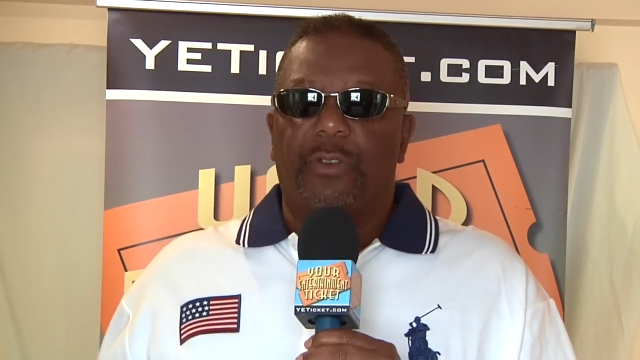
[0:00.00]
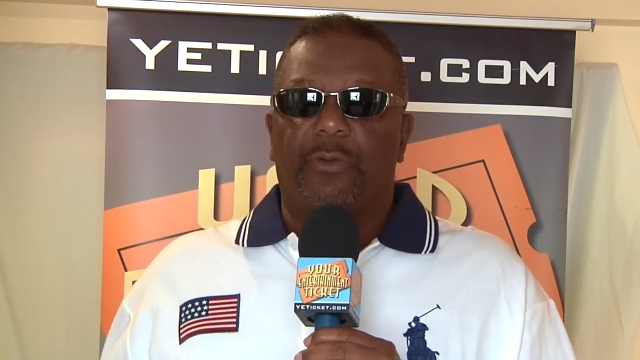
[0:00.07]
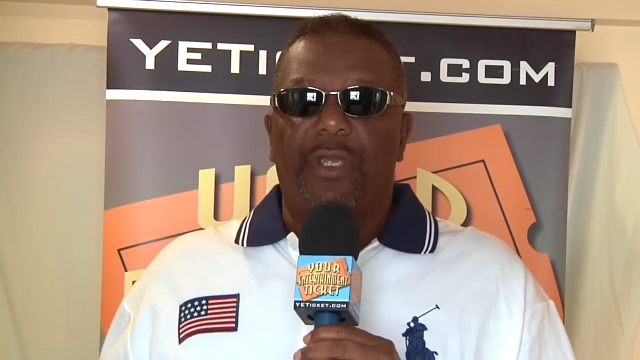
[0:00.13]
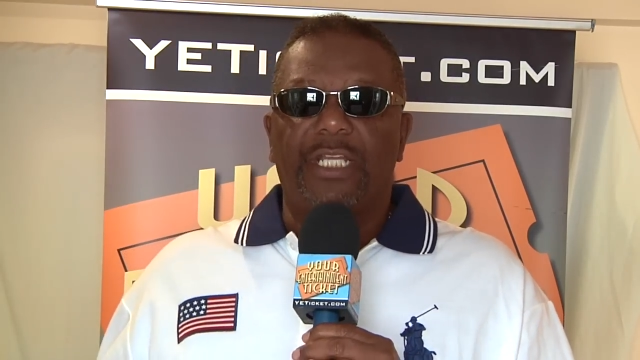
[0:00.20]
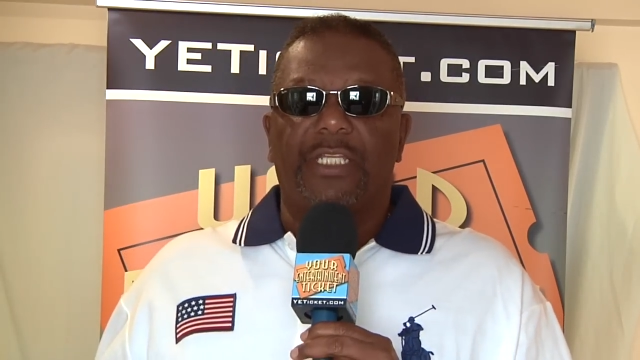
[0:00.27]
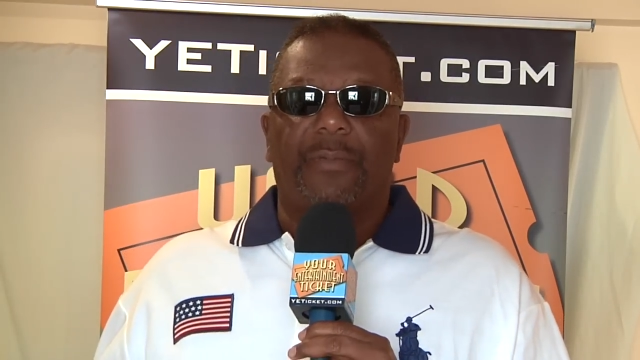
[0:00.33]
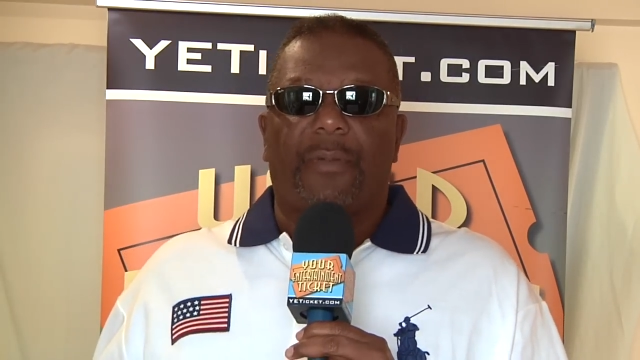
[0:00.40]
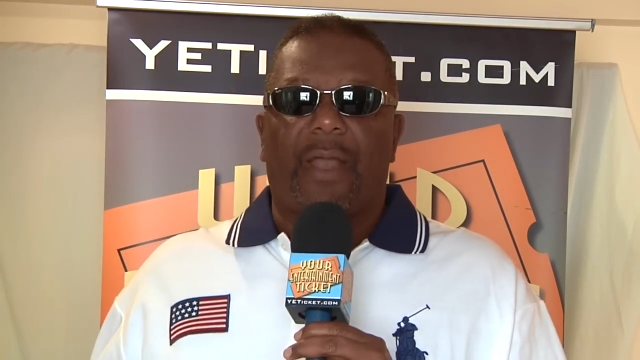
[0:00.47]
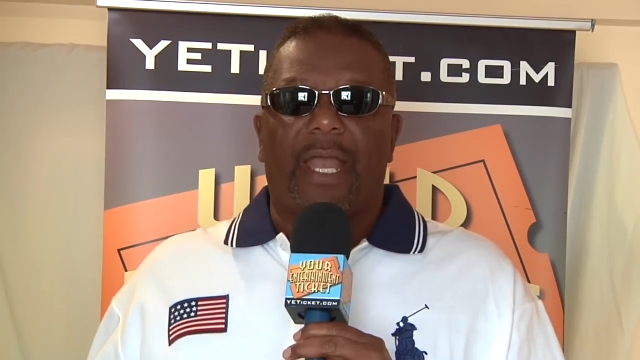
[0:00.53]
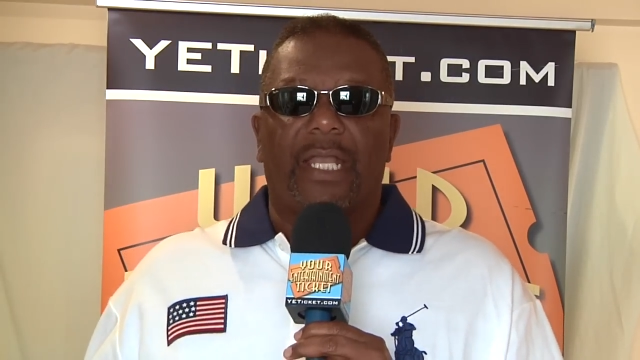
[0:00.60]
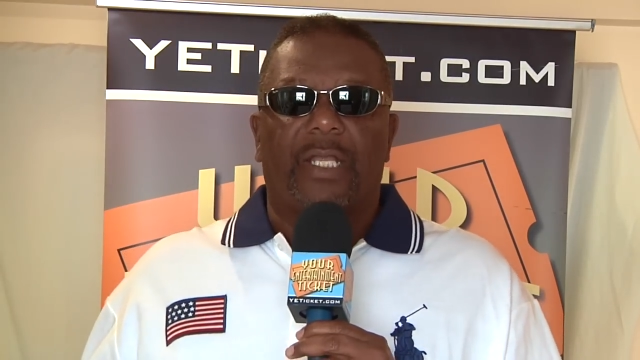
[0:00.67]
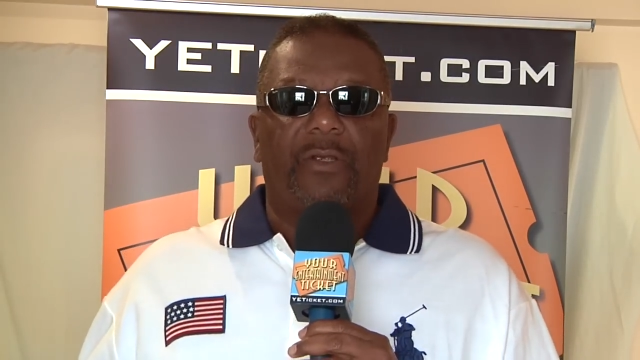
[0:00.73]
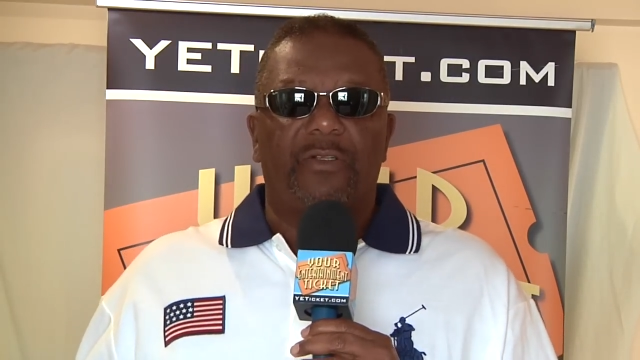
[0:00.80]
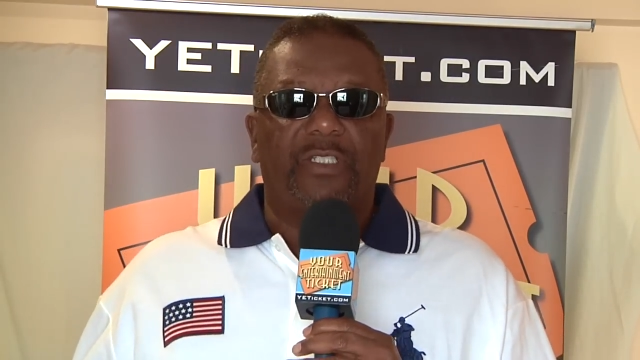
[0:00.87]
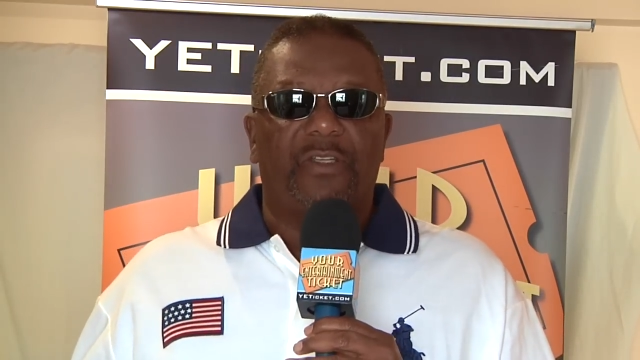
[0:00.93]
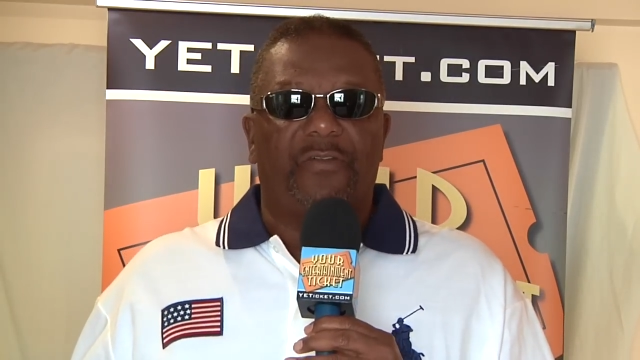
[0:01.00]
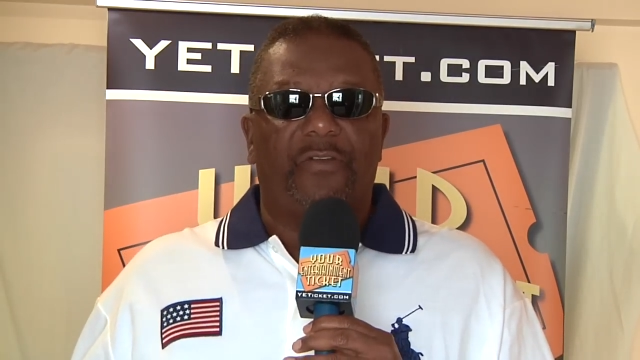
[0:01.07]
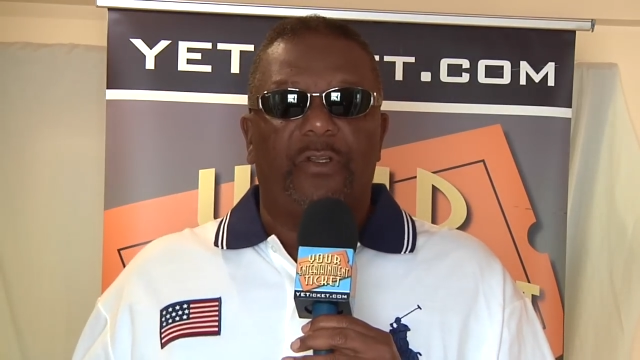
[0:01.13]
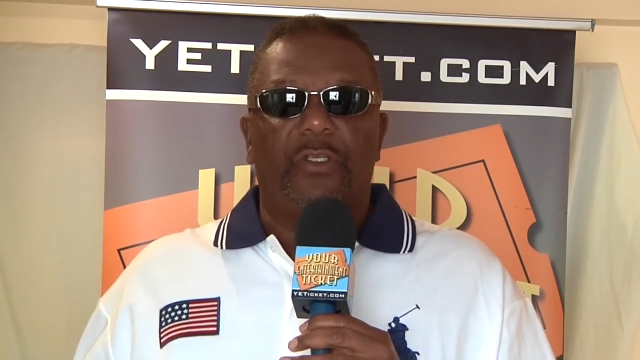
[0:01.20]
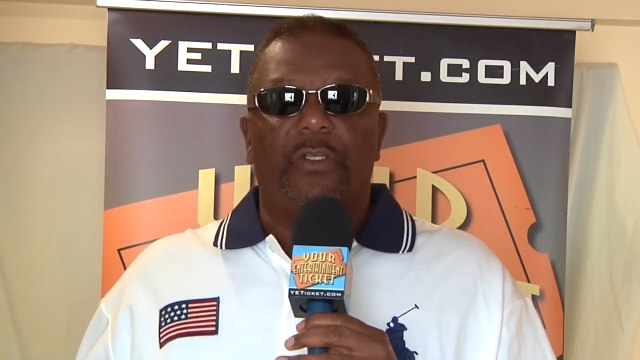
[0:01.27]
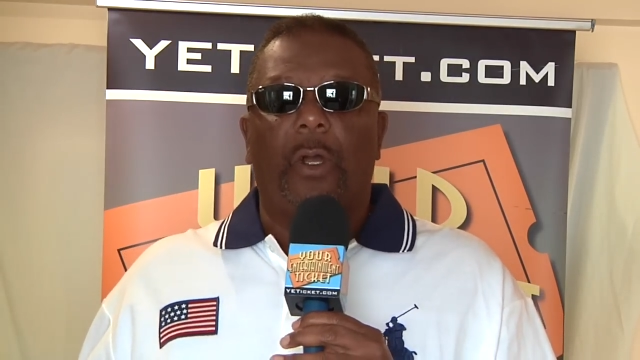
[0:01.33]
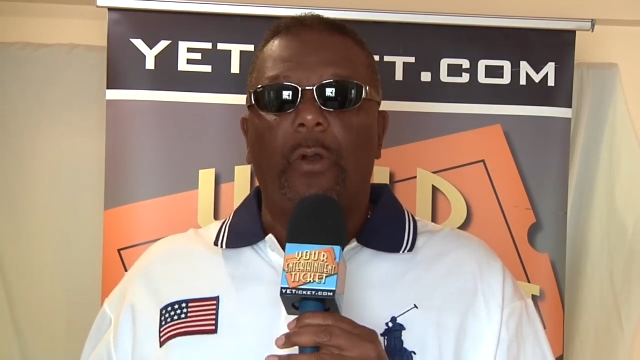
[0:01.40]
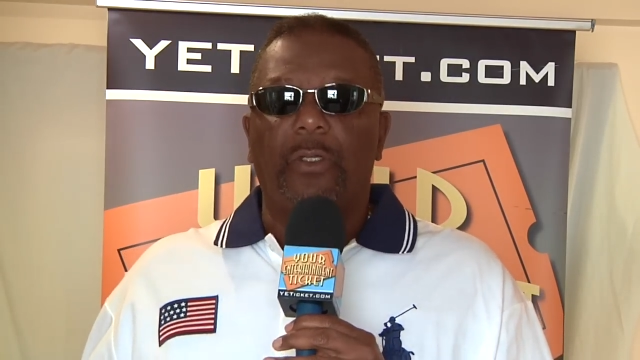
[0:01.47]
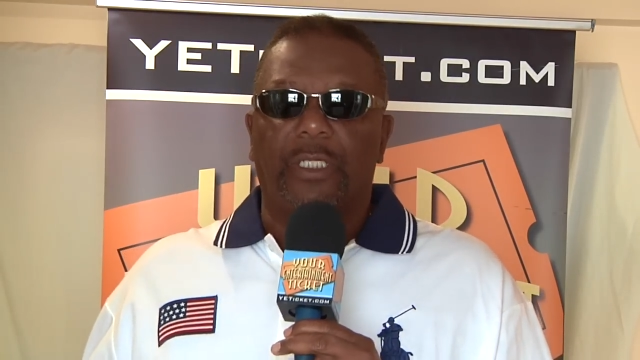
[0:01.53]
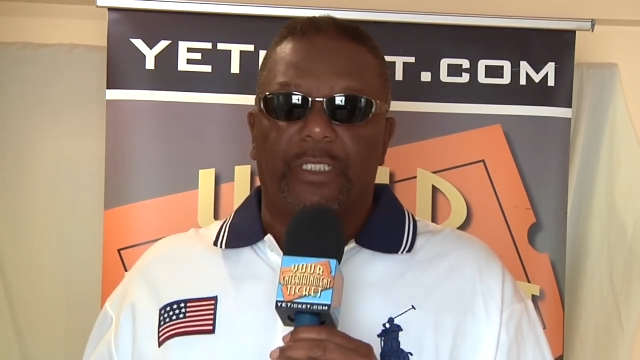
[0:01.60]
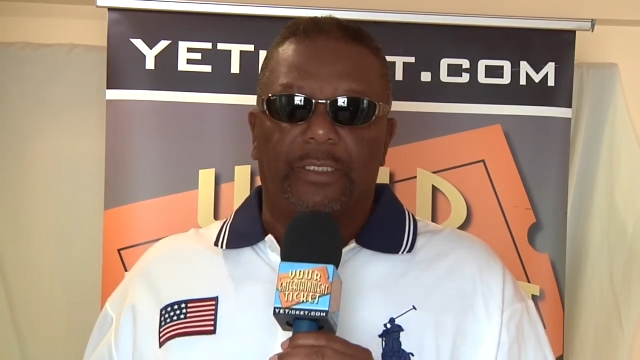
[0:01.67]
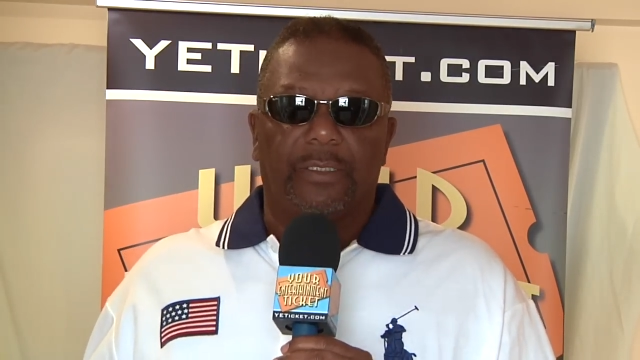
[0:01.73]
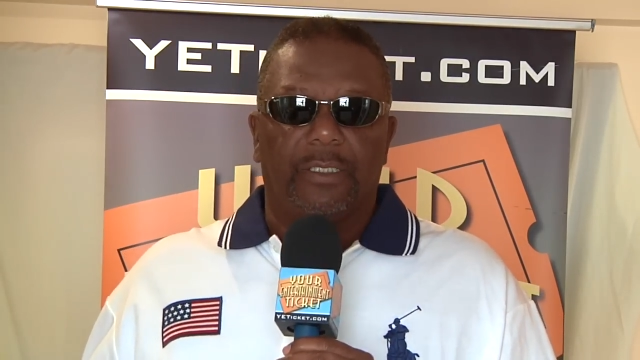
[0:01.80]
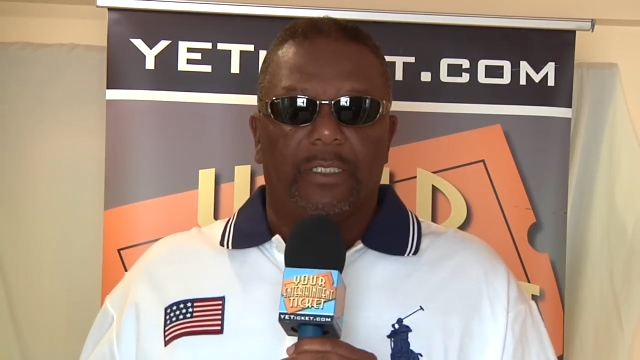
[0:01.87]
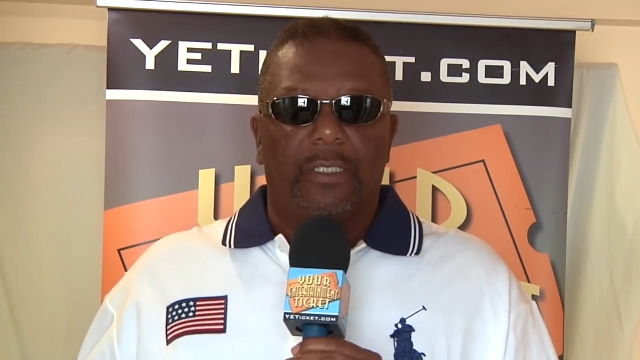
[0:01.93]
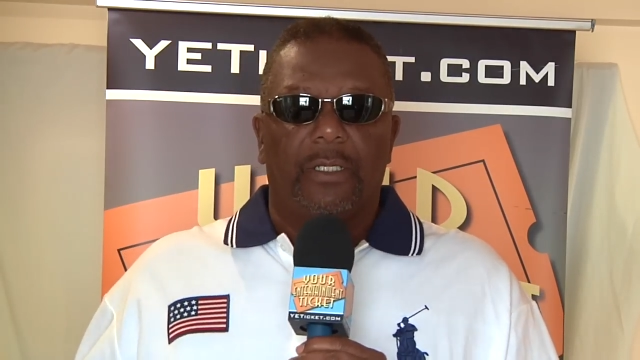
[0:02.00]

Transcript: directed by Christopher Nolan.